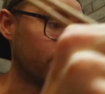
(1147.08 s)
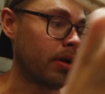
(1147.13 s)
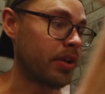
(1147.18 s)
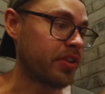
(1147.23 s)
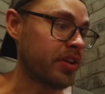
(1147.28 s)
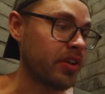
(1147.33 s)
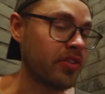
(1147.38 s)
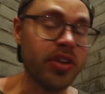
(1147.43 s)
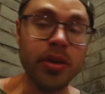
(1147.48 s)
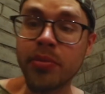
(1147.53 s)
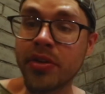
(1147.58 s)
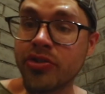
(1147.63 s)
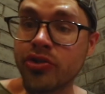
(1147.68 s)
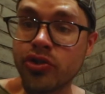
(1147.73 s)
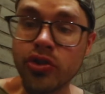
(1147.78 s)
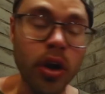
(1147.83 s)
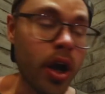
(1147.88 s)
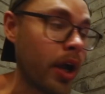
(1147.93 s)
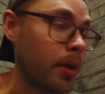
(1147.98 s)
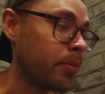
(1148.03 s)
about to get some of this
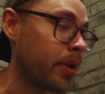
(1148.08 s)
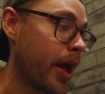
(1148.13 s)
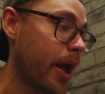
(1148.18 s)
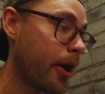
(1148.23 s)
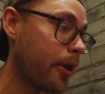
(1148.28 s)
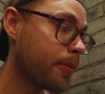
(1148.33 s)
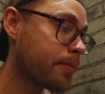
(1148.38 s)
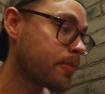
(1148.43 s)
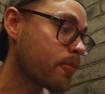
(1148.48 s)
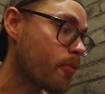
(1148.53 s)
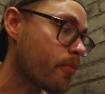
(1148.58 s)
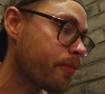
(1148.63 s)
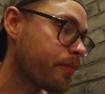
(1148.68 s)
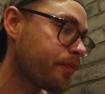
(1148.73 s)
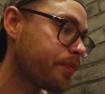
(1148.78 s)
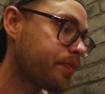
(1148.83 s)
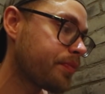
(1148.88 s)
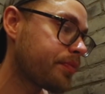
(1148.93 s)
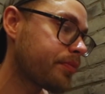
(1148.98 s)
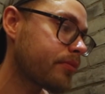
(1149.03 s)
tripe now.
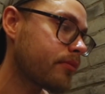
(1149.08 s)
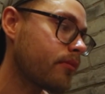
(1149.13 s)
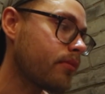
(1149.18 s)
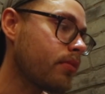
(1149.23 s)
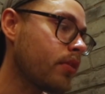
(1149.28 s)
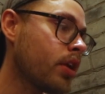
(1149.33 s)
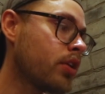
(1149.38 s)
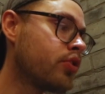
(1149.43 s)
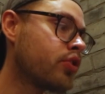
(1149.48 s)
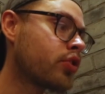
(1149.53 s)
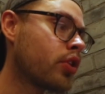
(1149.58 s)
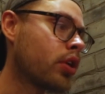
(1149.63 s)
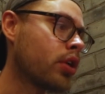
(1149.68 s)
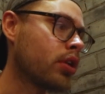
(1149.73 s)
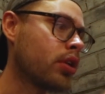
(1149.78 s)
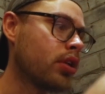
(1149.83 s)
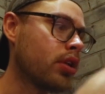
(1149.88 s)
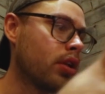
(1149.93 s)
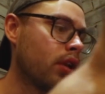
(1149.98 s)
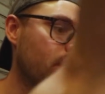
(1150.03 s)
Just gonna
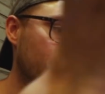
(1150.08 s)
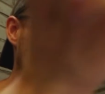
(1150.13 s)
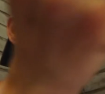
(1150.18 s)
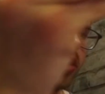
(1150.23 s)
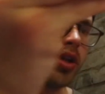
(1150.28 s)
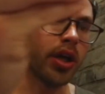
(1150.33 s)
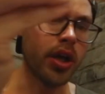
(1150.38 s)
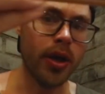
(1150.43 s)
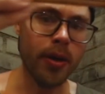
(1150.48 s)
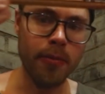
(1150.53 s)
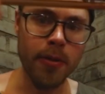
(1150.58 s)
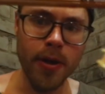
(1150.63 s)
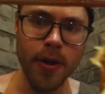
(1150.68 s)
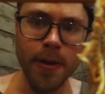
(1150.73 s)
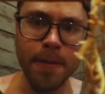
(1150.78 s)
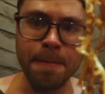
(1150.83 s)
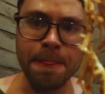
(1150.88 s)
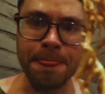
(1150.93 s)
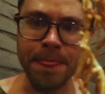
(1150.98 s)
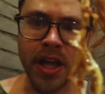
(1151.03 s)
load it up.
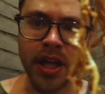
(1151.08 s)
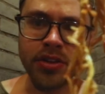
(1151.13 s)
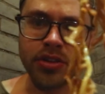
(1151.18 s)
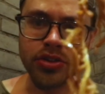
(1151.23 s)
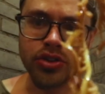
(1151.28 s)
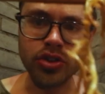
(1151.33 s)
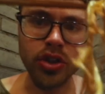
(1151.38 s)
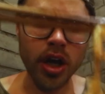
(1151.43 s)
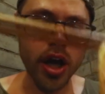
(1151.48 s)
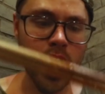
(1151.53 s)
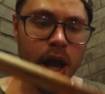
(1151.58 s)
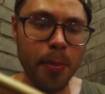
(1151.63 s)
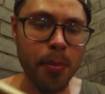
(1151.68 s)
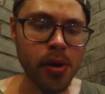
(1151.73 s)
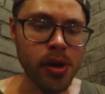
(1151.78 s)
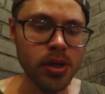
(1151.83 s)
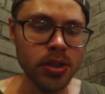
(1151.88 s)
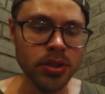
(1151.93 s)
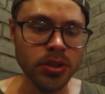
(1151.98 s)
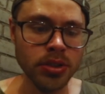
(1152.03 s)
Got the tripe.
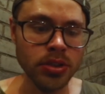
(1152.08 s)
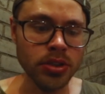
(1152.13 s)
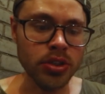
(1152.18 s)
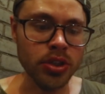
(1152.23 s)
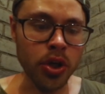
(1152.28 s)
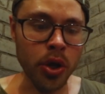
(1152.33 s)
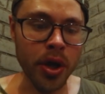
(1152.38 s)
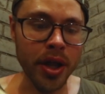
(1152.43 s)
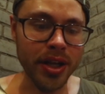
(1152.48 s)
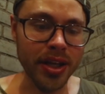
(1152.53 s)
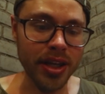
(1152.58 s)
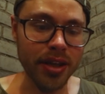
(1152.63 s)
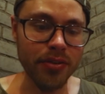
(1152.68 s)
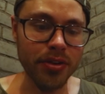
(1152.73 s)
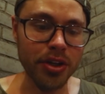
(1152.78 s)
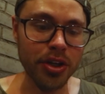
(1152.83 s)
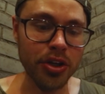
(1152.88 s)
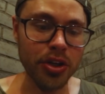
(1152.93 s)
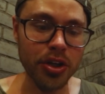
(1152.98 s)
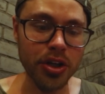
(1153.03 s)
Go ahead and give
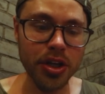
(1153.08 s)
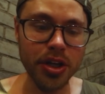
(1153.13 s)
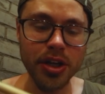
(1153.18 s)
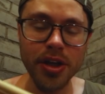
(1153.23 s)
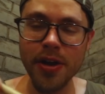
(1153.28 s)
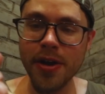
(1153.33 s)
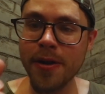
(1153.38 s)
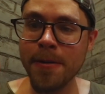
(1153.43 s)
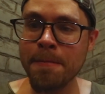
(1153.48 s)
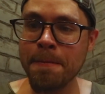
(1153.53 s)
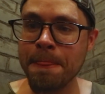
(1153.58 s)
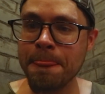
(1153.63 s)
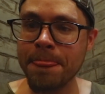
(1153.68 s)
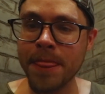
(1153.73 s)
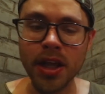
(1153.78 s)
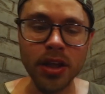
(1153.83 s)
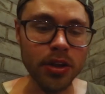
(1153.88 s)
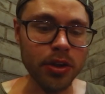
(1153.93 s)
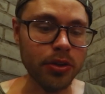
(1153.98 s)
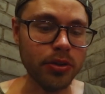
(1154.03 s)
it a good
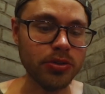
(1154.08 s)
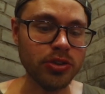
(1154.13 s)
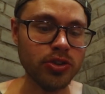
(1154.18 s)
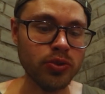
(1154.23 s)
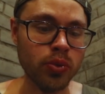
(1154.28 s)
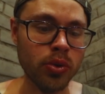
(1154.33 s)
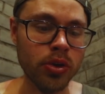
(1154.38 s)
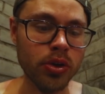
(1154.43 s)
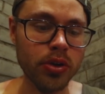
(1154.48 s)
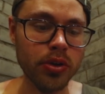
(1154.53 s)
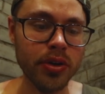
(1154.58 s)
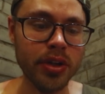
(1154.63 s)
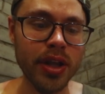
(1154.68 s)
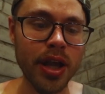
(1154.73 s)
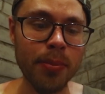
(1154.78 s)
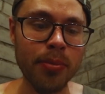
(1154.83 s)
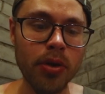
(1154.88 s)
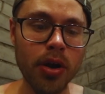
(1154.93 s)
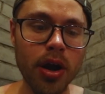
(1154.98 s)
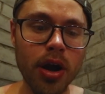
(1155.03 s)
little swirl in
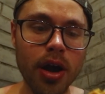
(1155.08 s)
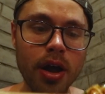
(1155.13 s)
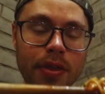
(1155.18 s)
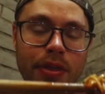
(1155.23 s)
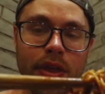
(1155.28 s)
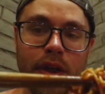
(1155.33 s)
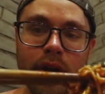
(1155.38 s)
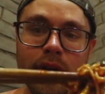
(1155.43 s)
that broth.